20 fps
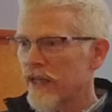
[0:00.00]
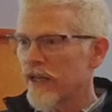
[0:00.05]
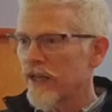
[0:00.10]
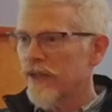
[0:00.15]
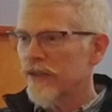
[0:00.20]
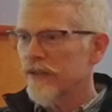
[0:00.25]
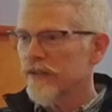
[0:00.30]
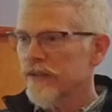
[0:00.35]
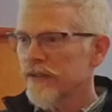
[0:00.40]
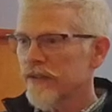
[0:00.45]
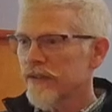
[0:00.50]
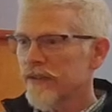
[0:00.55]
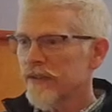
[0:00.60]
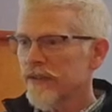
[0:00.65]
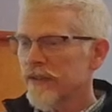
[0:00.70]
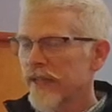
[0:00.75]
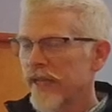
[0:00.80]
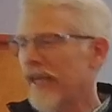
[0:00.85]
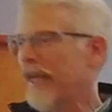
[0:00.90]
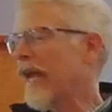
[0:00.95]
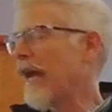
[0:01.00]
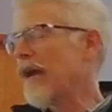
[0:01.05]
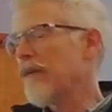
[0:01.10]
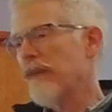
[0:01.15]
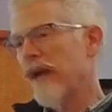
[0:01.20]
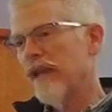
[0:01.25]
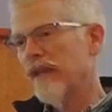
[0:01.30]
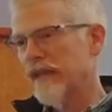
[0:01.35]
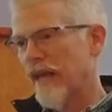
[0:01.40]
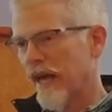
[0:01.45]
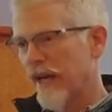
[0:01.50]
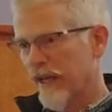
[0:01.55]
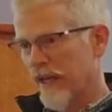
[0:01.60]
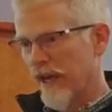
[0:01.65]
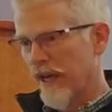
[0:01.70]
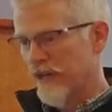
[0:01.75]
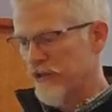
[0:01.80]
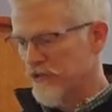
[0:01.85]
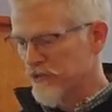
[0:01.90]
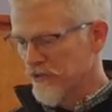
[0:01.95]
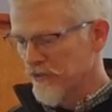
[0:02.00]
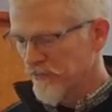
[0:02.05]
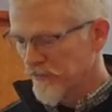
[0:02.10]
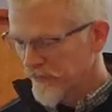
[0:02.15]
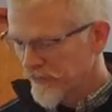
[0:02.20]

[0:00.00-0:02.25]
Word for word: here, he can't make that case.